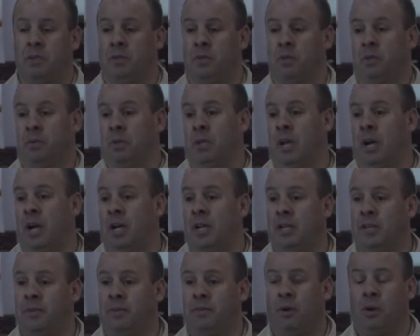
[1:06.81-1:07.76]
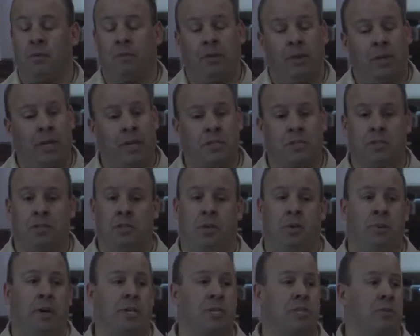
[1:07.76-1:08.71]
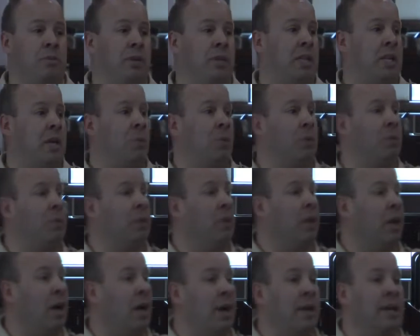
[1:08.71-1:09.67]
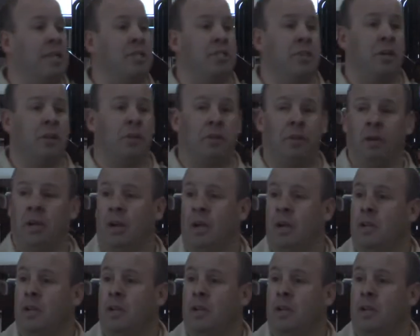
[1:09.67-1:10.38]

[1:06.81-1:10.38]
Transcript: Hopefully it's a two-way street that we rely on each other